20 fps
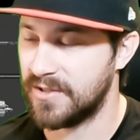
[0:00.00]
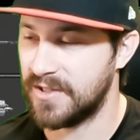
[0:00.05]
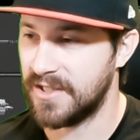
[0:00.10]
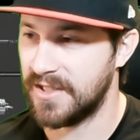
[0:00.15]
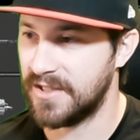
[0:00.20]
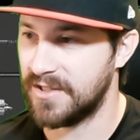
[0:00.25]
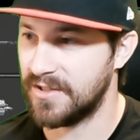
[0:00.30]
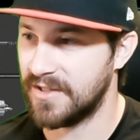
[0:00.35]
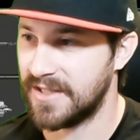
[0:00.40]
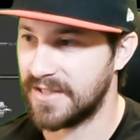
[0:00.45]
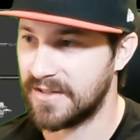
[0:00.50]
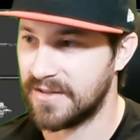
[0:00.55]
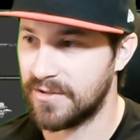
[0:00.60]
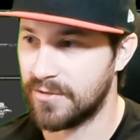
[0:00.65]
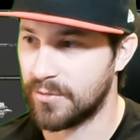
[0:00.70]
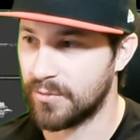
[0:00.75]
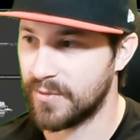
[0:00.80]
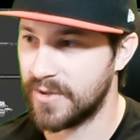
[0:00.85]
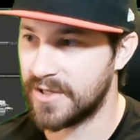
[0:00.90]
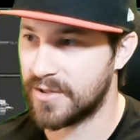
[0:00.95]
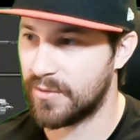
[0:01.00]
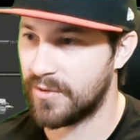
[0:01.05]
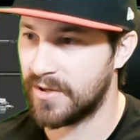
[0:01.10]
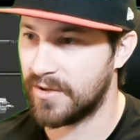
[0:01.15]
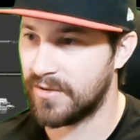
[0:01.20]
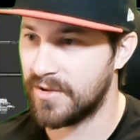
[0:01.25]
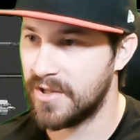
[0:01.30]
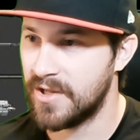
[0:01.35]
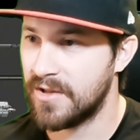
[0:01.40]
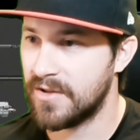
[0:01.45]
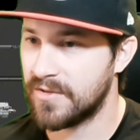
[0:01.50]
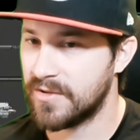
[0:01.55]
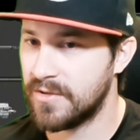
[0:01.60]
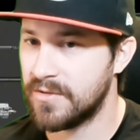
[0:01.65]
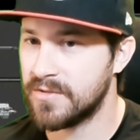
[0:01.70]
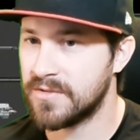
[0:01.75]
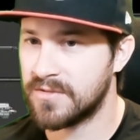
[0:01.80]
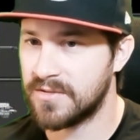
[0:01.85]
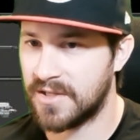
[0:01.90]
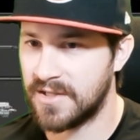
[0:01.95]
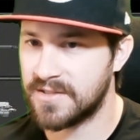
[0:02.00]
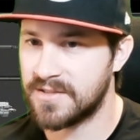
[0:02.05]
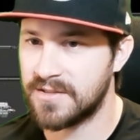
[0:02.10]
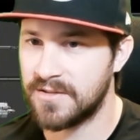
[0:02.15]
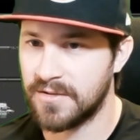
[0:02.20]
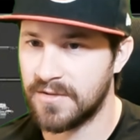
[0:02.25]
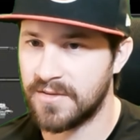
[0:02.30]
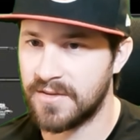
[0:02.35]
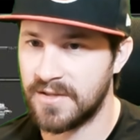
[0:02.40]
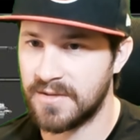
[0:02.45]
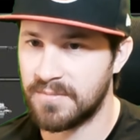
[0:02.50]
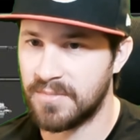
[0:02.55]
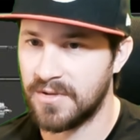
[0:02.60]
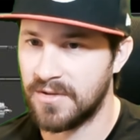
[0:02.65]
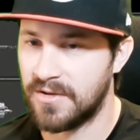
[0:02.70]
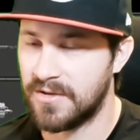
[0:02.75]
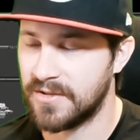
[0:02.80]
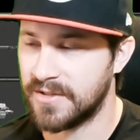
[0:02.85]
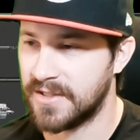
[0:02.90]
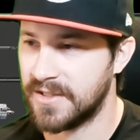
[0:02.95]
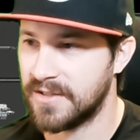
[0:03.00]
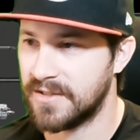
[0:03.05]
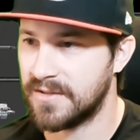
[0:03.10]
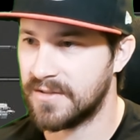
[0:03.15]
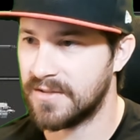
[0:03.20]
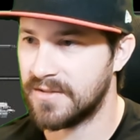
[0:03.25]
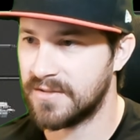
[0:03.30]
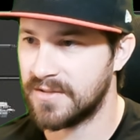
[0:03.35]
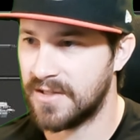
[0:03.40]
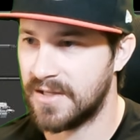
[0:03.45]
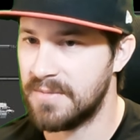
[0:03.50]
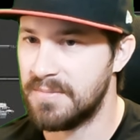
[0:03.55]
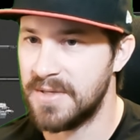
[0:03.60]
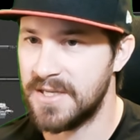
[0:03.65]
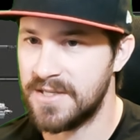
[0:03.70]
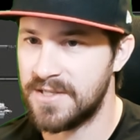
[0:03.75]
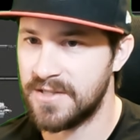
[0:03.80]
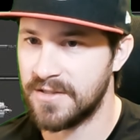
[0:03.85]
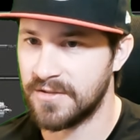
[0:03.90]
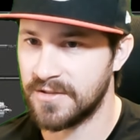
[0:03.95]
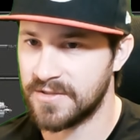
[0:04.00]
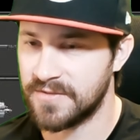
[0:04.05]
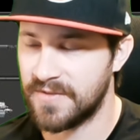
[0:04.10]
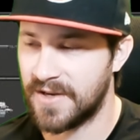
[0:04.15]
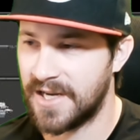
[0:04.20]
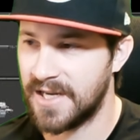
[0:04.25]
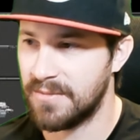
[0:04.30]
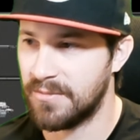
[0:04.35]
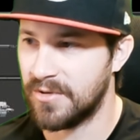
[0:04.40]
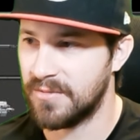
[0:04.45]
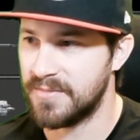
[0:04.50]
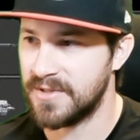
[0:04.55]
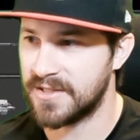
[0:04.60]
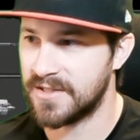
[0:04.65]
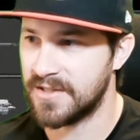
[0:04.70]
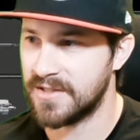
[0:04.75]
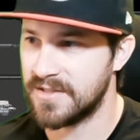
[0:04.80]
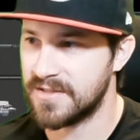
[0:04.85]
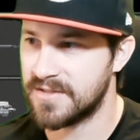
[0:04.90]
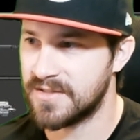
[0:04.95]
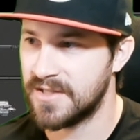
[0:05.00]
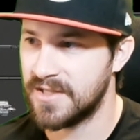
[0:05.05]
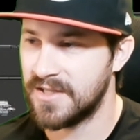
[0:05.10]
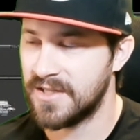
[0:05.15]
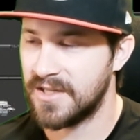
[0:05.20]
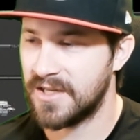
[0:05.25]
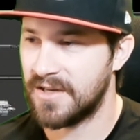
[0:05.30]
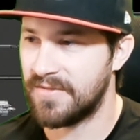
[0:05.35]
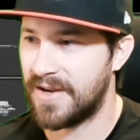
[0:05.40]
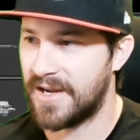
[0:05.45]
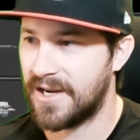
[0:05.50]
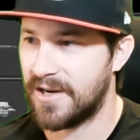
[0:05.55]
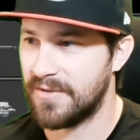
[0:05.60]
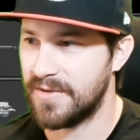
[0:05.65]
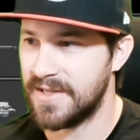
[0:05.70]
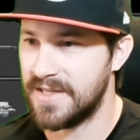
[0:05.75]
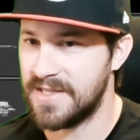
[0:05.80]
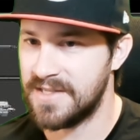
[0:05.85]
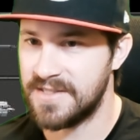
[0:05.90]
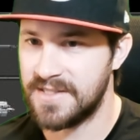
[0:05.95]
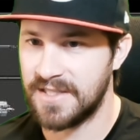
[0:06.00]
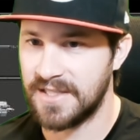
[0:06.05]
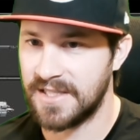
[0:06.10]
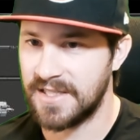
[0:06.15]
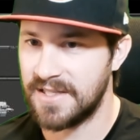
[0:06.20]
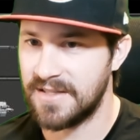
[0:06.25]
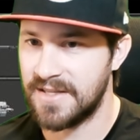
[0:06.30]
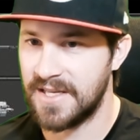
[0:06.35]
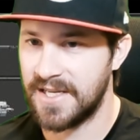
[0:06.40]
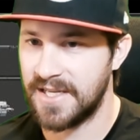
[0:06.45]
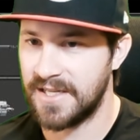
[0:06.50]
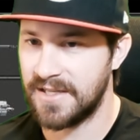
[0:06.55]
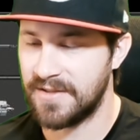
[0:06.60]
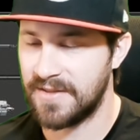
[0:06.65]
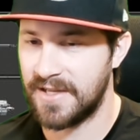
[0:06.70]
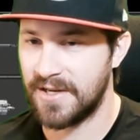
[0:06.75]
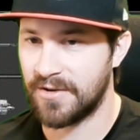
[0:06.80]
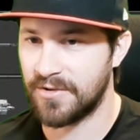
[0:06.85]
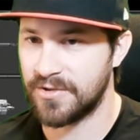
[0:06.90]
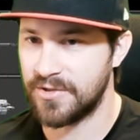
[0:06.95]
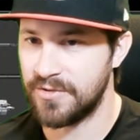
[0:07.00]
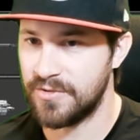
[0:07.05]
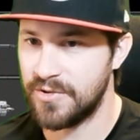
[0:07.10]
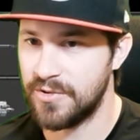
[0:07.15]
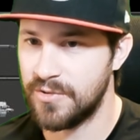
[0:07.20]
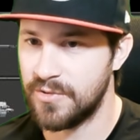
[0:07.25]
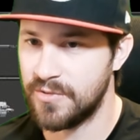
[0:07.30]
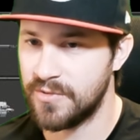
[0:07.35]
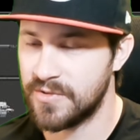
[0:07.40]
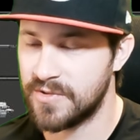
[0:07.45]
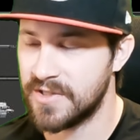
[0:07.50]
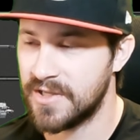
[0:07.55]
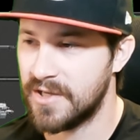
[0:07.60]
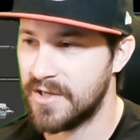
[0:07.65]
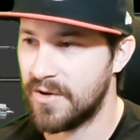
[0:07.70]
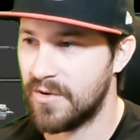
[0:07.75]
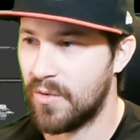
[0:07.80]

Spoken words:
and like little recoil. Those I still think belong in a B tier as viable because of how easily they are to use,